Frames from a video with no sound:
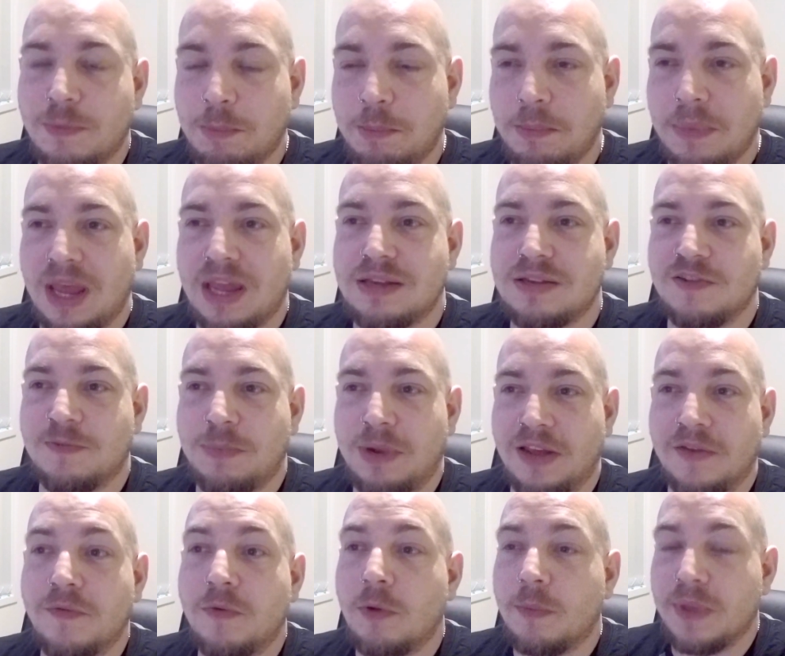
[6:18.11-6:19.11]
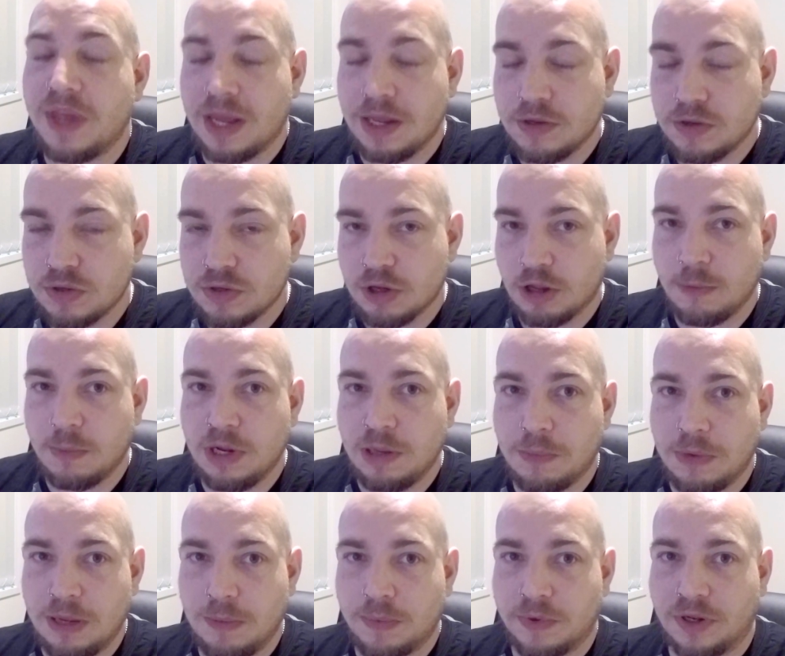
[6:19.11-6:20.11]
massive platform that has so many
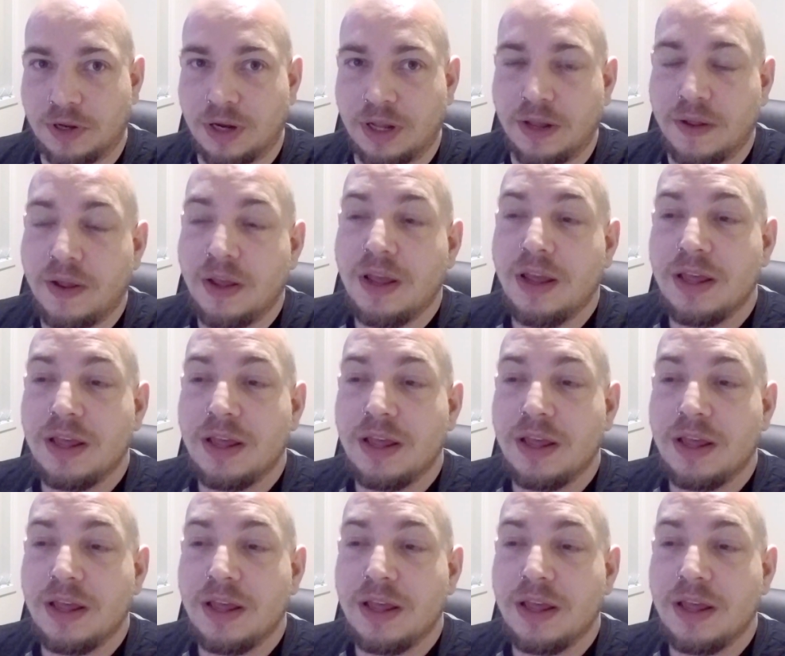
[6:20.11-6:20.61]
people on it.